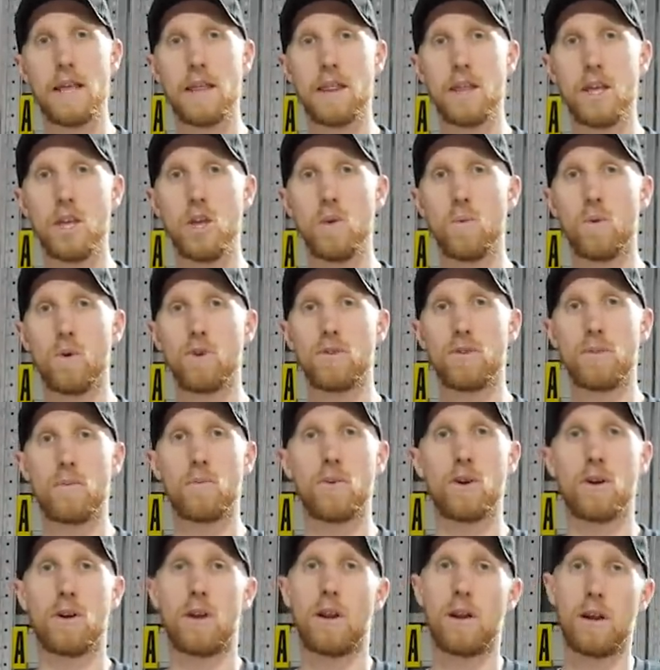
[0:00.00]
Anything you want
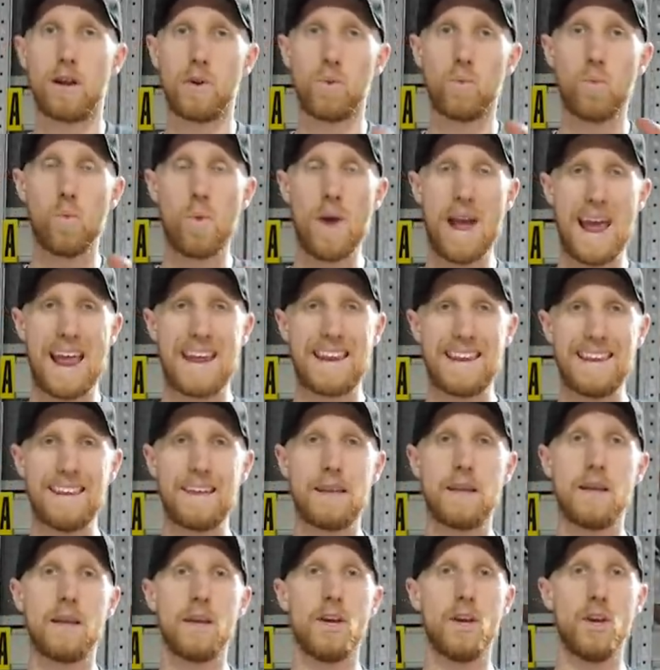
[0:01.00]
to bring online
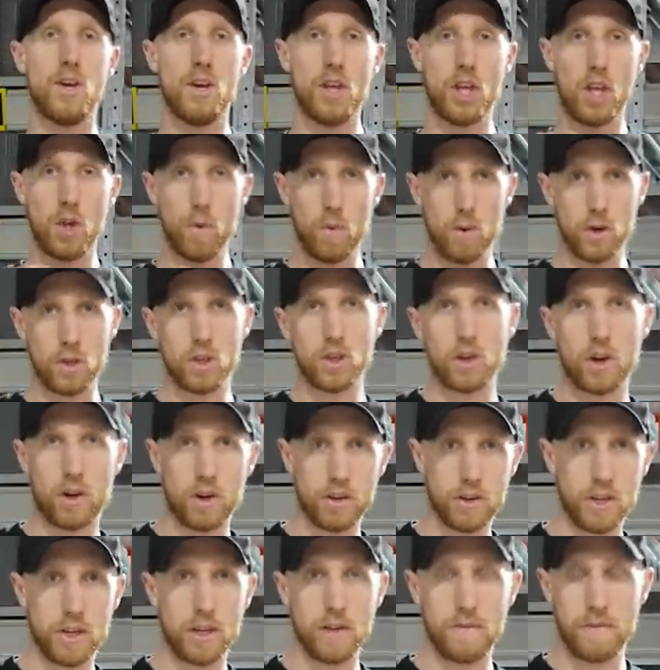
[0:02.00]
when you are
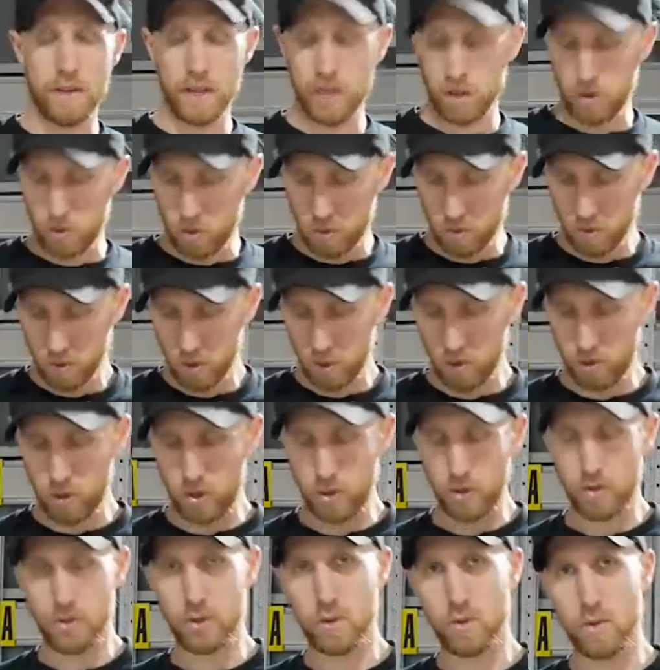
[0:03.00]
charging the vehicle, you
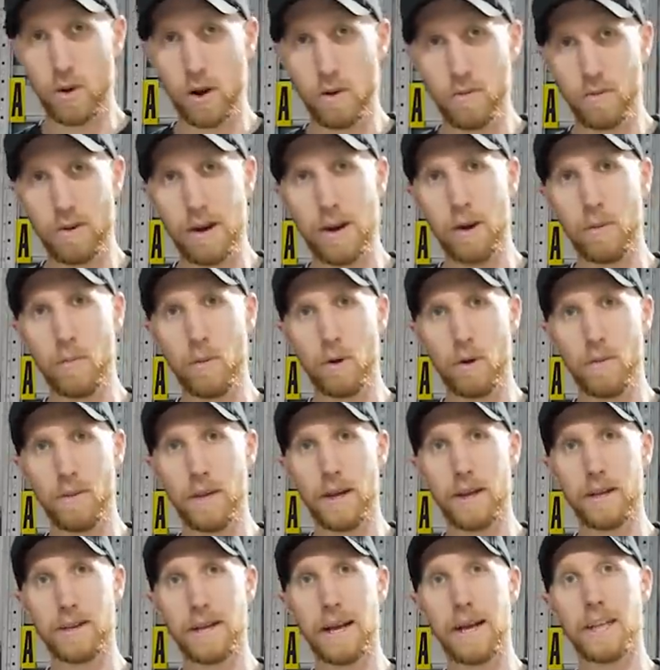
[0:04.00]
can use the 12 watt output
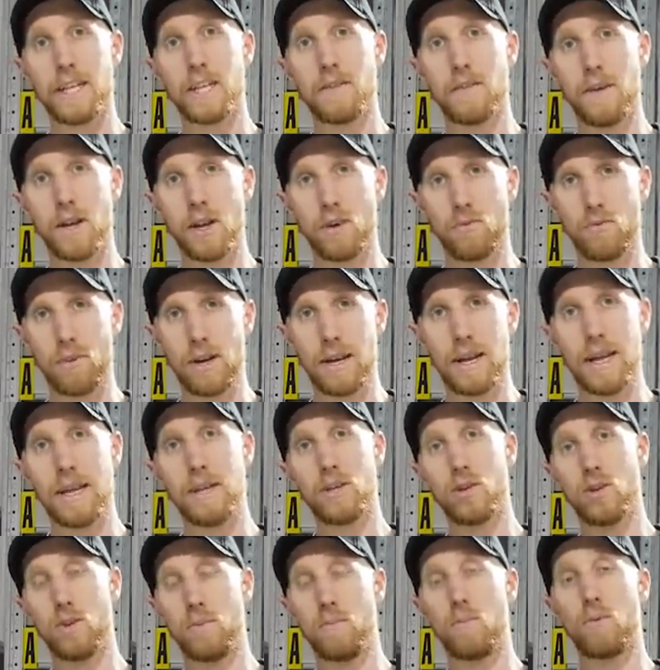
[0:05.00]
on there to activate a
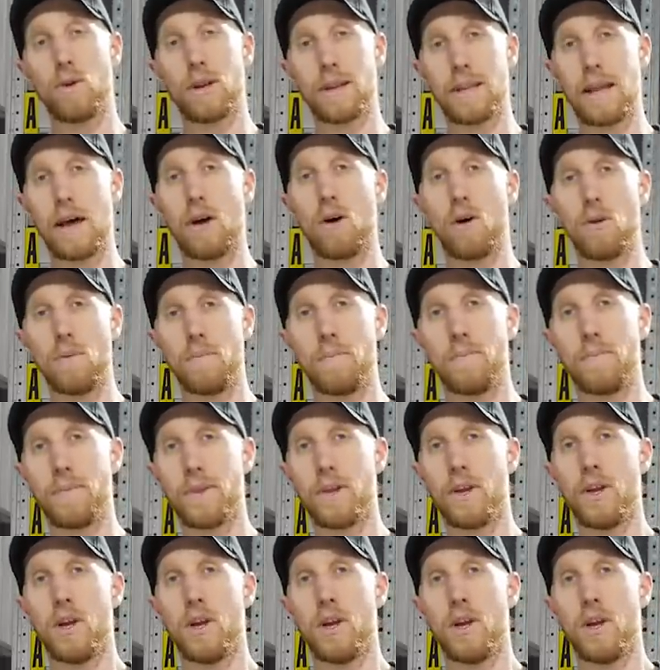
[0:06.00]
relay to bring that on.